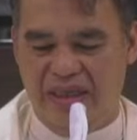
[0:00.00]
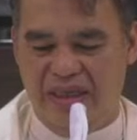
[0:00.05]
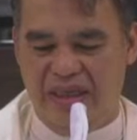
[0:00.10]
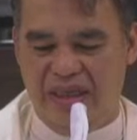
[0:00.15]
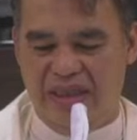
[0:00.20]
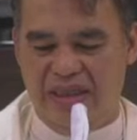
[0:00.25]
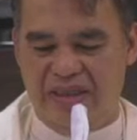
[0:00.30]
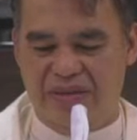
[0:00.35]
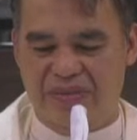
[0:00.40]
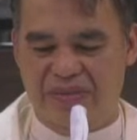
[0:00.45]

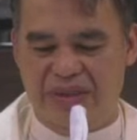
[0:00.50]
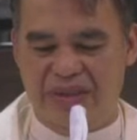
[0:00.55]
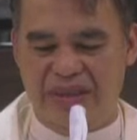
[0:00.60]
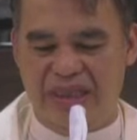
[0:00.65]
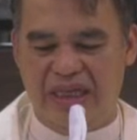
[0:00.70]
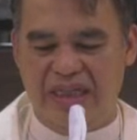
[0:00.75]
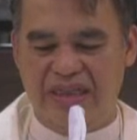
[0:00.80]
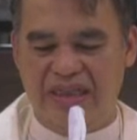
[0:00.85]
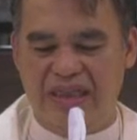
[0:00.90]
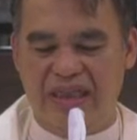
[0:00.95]
It is
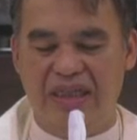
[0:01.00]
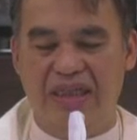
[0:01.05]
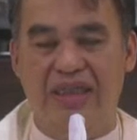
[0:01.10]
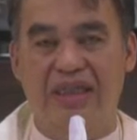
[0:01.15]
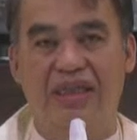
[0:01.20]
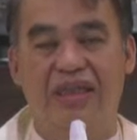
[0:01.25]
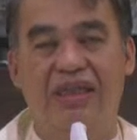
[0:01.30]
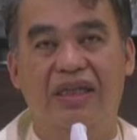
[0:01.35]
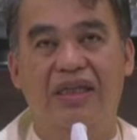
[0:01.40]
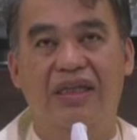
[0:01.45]

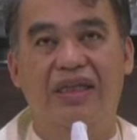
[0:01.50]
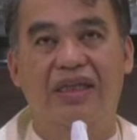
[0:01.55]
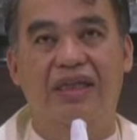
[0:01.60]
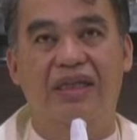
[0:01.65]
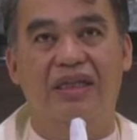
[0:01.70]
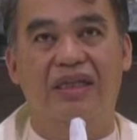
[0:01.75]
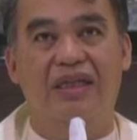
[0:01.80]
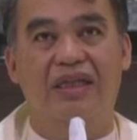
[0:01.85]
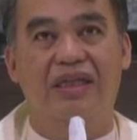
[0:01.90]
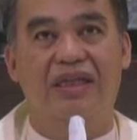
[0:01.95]
precisely
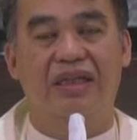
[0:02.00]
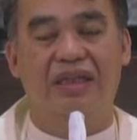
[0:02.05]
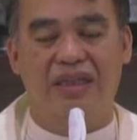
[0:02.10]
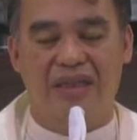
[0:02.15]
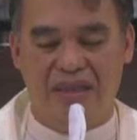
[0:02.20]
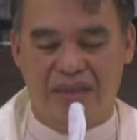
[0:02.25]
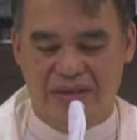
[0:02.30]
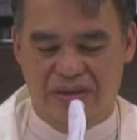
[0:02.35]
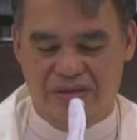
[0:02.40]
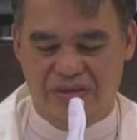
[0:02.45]

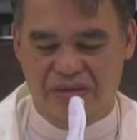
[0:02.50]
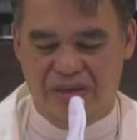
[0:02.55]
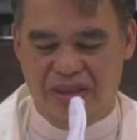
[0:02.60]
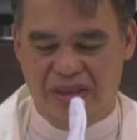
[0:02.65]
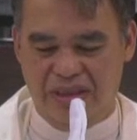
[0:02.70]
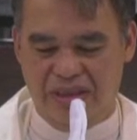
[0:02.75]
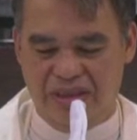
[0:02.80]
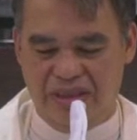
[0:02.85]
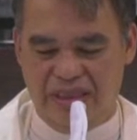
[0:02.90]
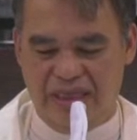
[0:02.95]
to
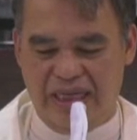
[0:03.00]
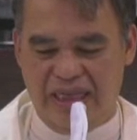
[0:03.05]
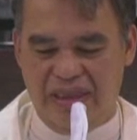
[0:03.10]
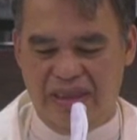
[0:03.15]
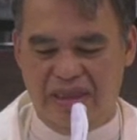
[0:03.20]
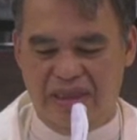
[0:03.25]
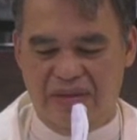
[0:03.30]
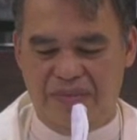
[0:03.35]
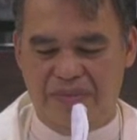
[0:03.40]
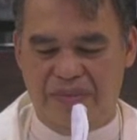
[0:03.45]
this
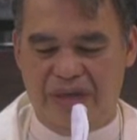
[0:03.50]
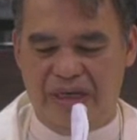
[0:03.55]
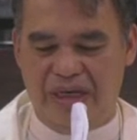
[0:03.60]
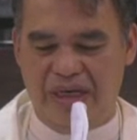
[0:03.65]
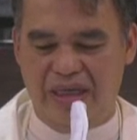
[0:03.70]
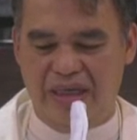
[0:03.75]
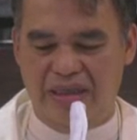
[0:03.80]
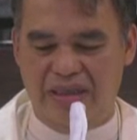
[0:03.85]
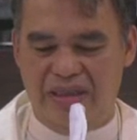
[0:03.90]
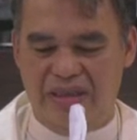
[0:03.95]

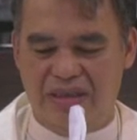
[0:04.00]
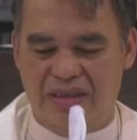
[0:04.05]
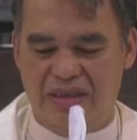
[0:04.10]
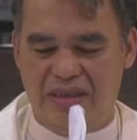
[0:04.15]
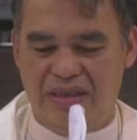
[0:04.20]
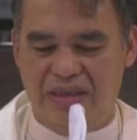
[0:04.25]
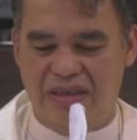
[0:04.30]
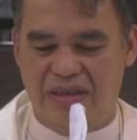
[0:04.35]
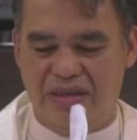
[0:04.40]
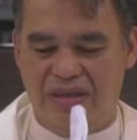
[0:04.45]
enterprise,
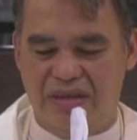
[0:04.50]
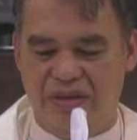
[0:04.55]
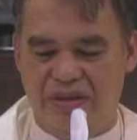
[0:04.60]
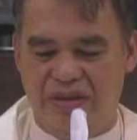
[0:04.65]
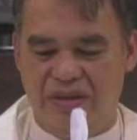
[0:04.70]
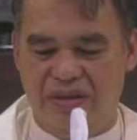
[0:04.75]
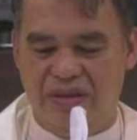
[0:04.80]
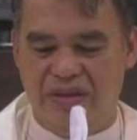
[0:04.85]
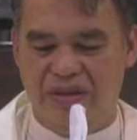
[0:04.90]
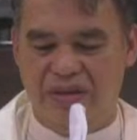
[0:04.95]

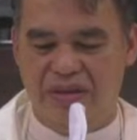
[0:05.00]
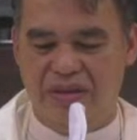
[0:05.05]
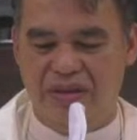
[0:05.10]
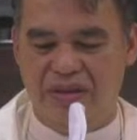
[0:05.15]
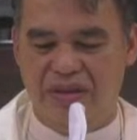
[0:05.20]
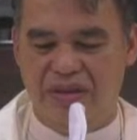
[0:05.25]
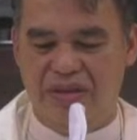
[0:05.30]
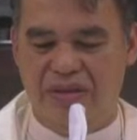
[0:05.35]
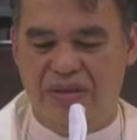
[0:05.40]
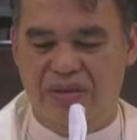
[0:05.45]

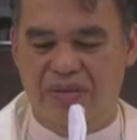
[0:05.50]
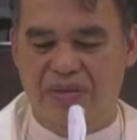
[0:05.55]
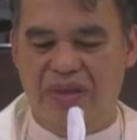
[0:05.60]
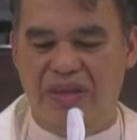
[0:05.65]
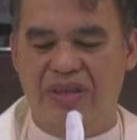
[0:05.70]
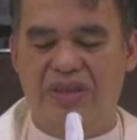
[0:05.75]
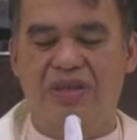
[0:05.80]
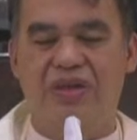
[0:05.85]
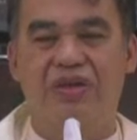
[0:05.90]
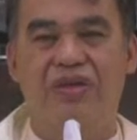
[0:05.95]

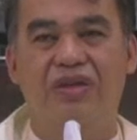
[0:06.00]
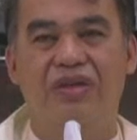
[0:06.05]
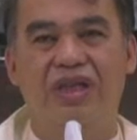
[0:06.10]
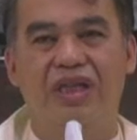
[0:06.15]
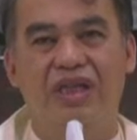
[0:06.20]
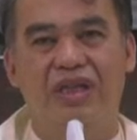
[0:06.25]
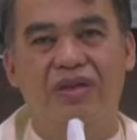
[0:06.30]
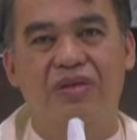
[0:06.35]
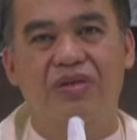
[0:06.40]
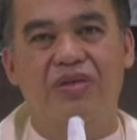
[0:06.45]
which
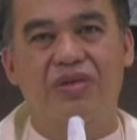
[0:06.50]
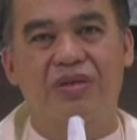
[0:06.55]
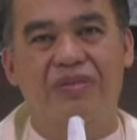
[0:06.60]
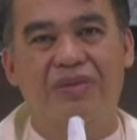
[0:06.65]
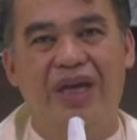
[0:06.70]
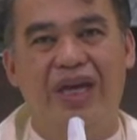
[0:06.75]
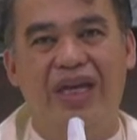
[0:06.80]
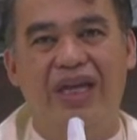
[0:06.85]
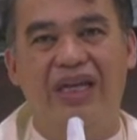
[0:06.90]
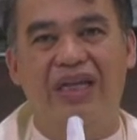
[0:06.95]
continues
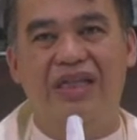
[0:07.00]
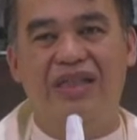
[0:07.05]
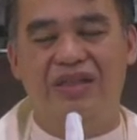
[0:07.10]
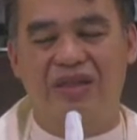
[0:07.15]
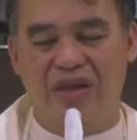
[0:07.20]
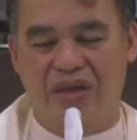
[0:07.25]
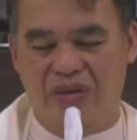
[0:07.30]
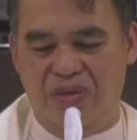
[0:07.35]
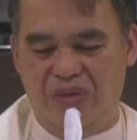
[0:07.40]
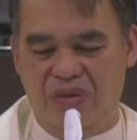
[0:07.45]
very
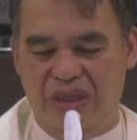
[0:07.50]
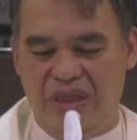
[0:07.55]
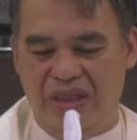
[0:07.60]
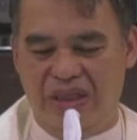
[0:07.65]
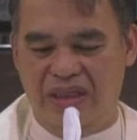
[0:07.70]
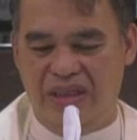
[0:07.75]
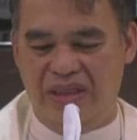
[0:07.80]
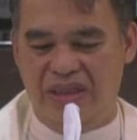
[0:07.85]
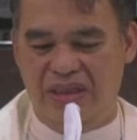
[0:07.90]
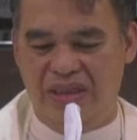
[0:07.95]

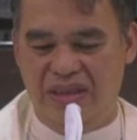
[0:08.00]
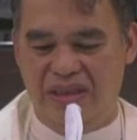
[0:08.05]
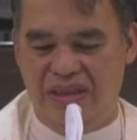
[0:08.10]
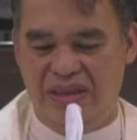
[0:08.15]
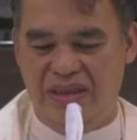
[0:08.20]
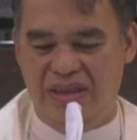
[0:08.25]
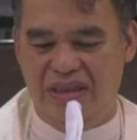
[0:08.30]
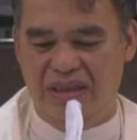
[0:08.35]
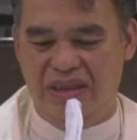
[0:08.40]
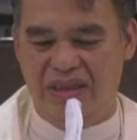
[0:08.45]
slowly,
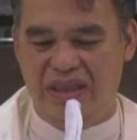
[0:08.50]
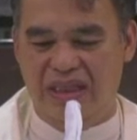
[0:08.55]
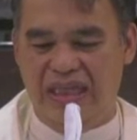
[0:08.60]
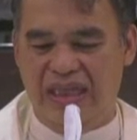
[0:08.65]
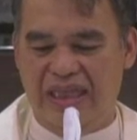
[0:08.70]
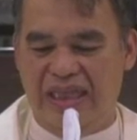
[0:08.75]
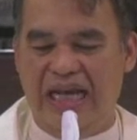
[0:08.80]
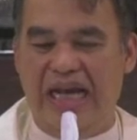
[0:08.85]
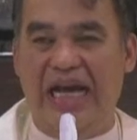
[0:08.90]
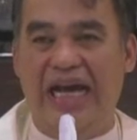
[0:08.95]

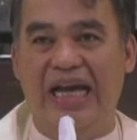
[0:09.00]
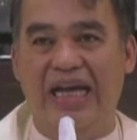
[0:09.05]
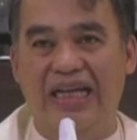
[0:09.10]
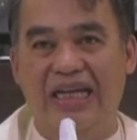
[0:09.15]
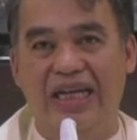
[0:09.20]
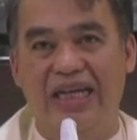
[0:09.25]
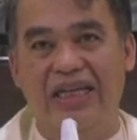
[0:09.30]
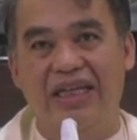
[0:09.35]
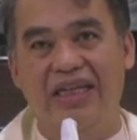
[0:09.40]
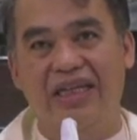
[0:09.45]
that
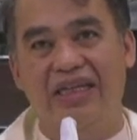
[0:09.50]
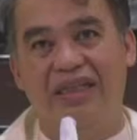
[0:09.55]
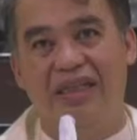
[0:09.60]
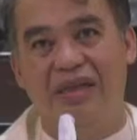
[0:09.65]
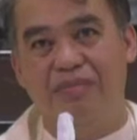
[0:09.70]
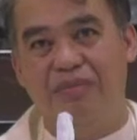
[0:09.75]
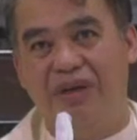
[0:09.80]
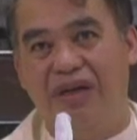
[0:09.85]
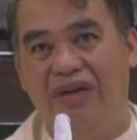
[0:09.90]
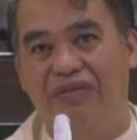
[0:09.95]
Haggai,
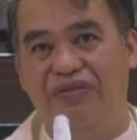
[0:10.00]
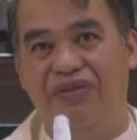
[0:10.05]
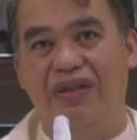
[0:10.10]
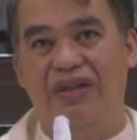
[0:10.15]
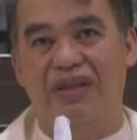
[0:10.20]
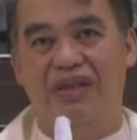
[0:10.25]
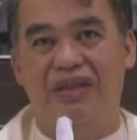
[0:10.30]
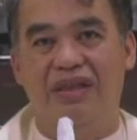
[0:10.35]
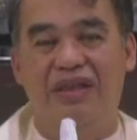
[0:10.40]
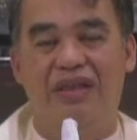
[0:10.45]
the
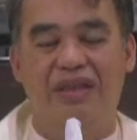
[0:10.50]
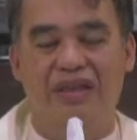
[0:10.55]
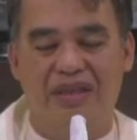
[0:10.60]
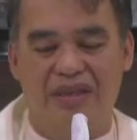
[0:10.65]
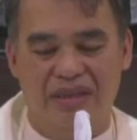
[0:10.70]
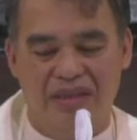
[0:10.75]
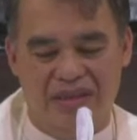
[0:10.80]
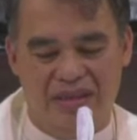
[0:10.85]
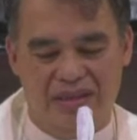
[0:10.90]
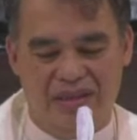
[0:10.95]
prophet,
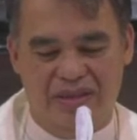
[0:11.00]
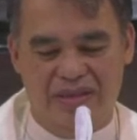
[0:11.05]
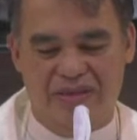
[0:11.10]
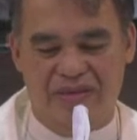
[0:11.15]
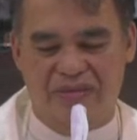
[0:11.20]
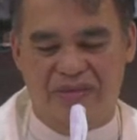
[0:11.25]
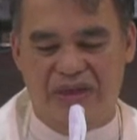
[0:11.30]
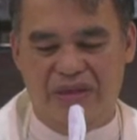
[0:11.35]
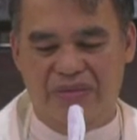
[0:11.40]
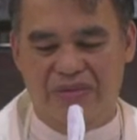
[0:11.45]

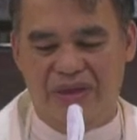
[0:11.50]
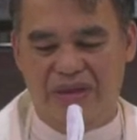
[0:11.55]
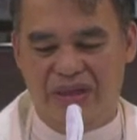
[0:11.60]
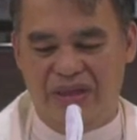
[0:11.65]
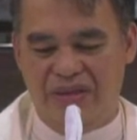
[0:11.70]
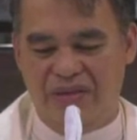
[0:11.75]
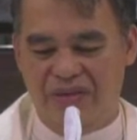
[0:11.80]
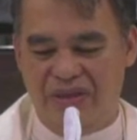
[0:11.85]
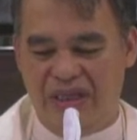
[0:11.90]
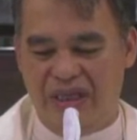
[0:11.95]
we have
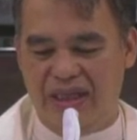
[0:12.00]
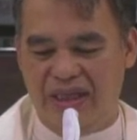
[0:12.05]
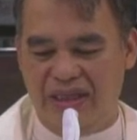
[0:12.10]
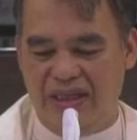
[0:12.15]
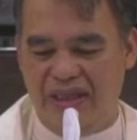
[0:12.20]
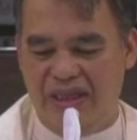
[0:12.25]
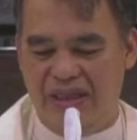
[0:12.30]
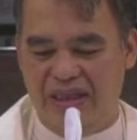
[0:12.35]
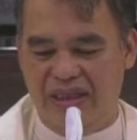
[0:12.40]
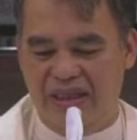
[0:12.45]
heard
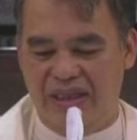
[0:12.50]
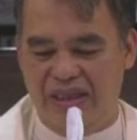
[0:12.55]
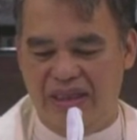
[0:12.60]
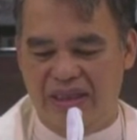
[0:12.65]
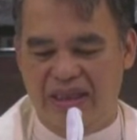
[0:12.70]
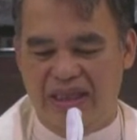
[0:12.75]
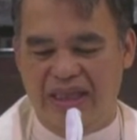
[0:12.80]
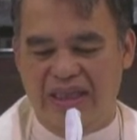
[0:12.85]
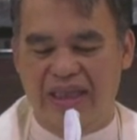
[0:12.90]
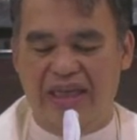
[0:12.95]
today,
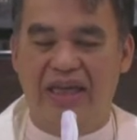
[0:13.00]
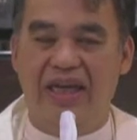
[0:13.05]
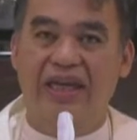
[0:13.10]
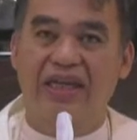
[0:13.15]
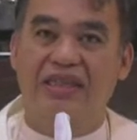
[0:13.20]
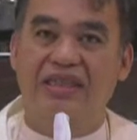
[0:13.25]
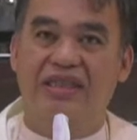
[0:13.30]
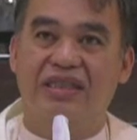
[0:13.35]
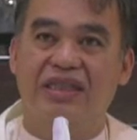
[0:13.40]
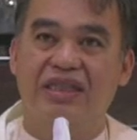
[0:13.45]

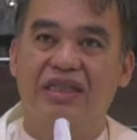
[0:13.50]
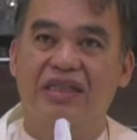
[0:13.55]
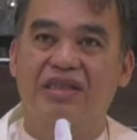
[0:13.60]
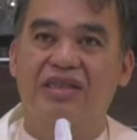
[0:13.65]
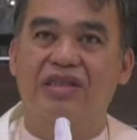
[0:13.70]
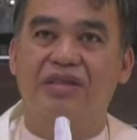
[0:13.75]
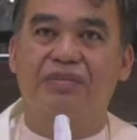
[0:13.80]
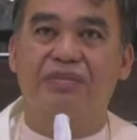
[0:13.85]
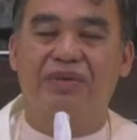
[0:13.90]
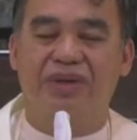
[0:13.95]
dedicates
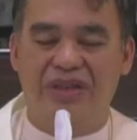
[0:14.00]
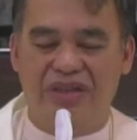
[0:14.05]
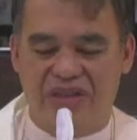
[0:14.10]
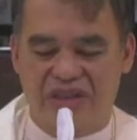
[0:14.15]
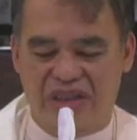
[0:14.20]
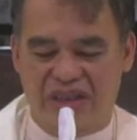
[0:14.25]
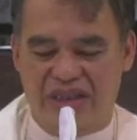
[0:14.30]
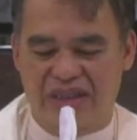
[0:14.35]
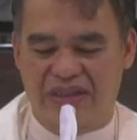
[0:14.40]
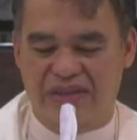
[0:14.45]
his
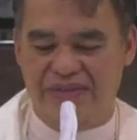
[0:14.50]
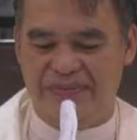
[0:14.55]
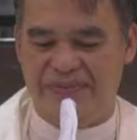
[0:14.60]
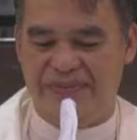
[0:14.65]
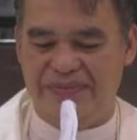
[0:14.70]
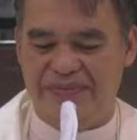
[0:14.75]
preaching,